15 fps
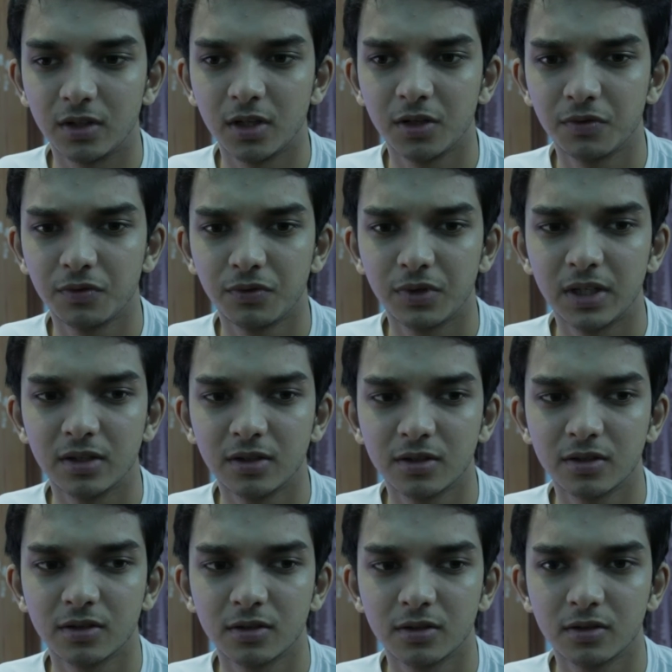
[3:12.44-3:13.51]
It
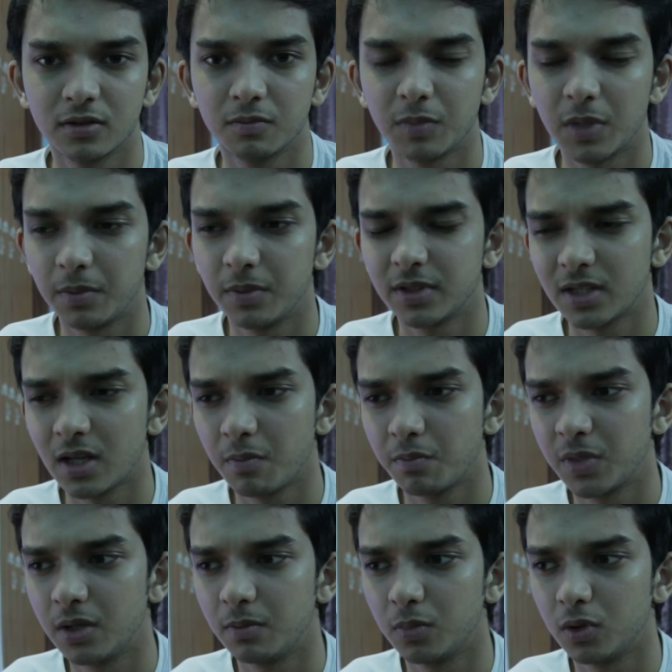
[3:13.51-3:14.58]
feels maybe some
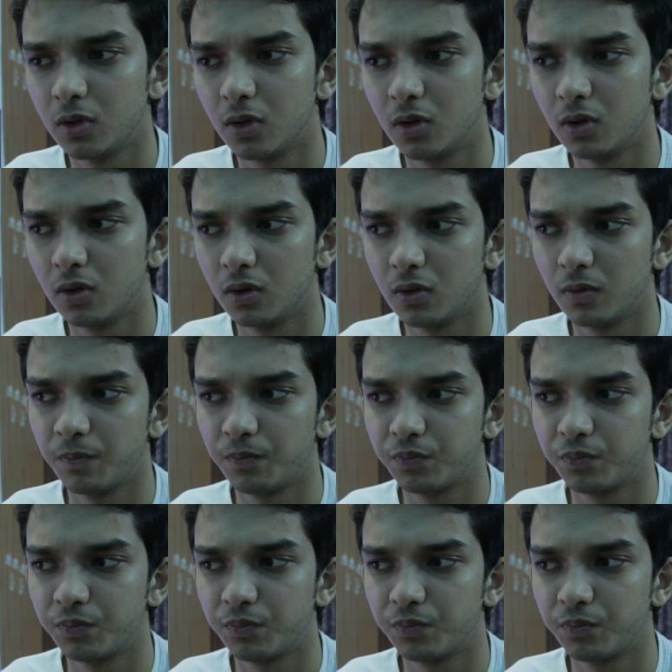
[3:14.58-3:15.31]
people